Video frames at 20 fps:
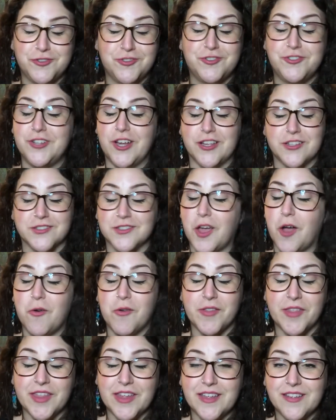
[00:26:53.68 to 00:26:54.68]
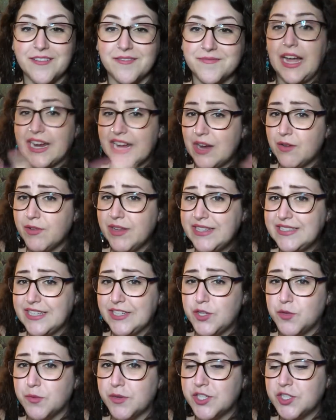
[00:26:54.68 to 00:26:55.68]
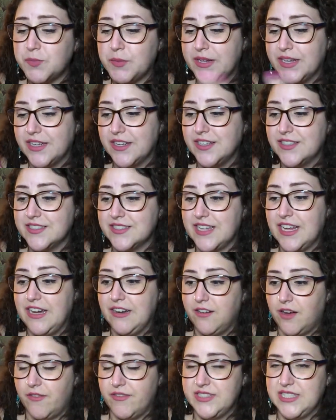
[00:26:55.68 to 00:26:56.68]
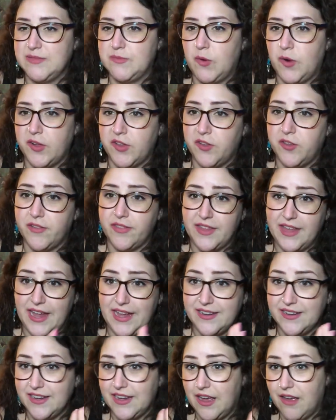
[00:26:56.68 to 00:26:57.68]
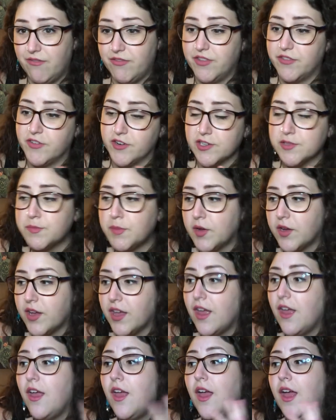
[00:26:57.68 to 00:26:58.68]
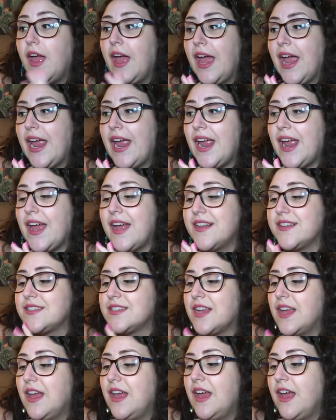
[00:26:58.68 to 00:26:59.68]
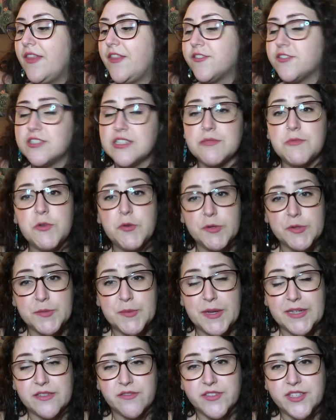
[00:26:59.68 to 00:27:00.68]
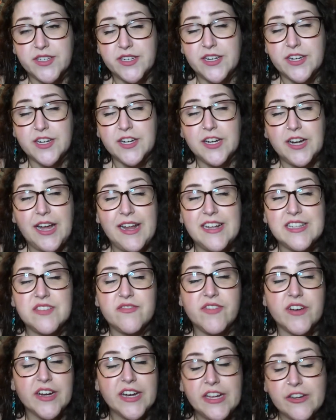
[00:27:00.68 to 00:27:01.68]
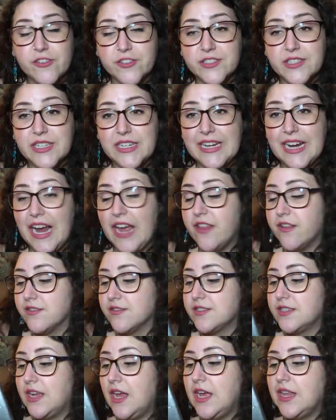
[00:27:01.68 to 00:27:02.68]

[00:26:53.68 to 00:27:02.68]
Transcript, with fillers: just go with it. I can't really say too much because it'll obviously spoil the ending of the first book. And there's just some new perspectives in here and it's very interesting and there's